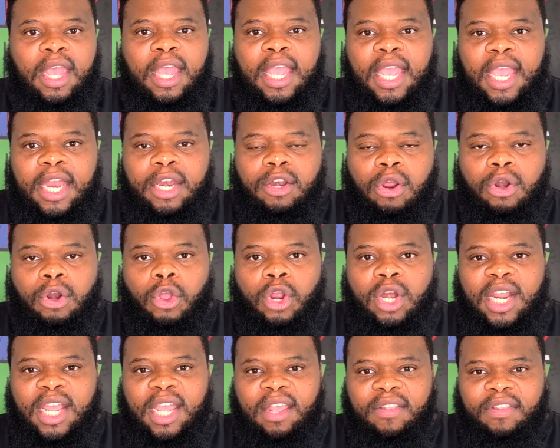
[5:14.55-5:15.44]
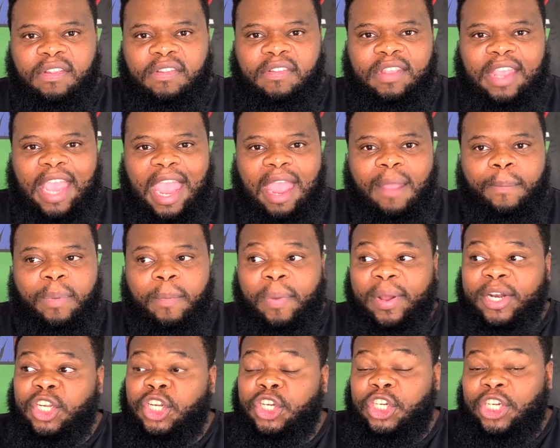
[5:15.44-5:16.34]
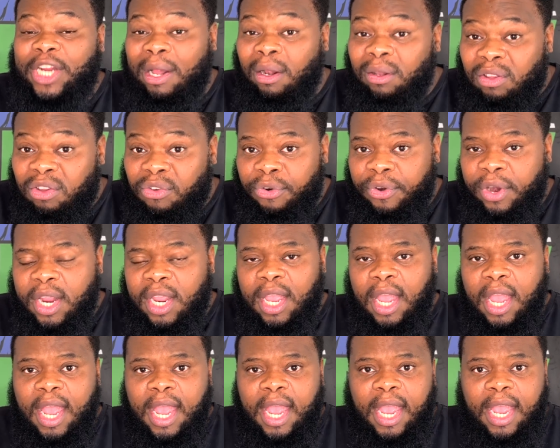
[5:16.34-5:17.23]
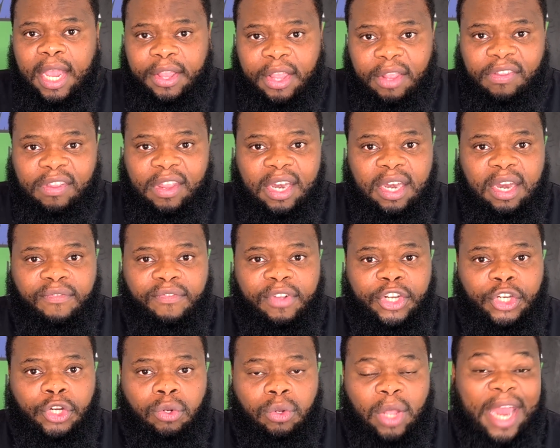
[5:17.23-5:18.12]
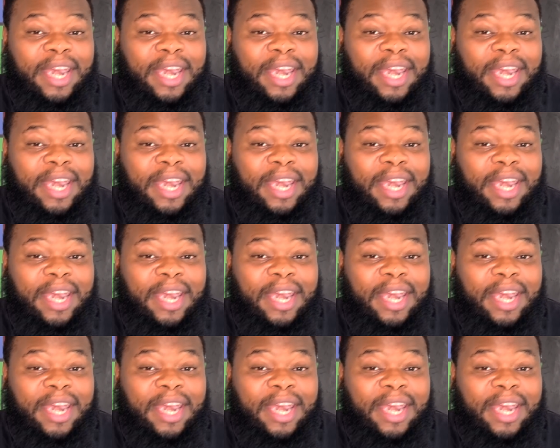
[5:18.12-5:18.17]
in not only his escape but sheltering this individual.